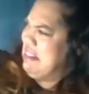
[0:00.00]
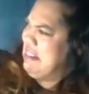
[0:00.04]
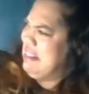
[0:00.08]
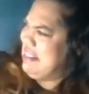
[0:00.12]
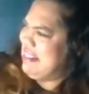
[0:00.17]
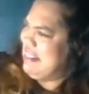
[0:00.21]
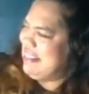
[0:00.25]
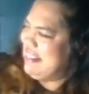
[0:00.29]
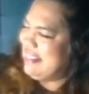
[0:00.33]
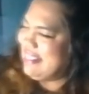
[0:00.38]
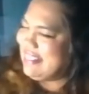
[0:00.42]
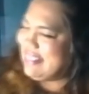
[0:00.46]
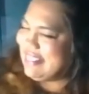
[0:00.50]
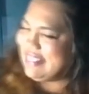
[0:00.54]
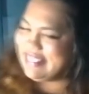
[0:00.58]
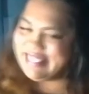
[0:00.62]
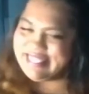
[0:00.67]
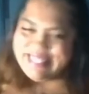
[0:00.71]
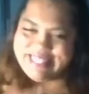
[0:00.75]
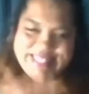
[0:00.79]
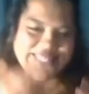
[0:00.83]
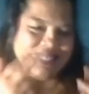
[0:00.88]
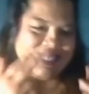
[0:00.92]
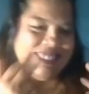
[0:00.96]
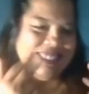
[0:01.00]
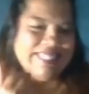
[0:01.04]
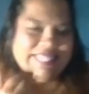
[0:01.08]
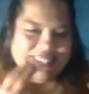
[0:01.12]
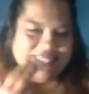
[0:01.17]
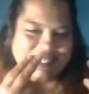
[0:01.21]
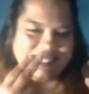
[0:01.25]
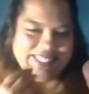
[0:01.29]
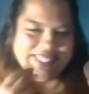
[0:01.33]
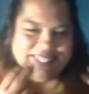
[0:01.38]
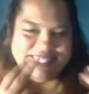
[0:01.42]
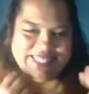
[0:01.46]
that Sue is
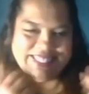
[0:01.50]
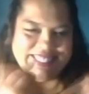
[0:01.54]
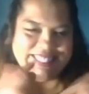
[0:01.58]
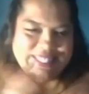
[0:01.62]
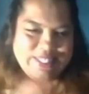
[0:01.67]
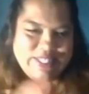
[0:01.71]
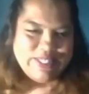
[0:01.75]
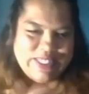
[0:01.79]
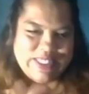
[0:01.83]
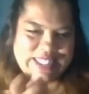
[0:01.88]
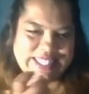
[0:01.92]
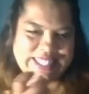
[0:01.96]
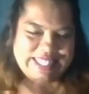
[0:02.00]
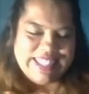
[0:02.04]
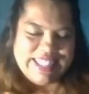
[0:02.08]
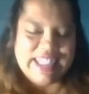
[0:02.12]
available for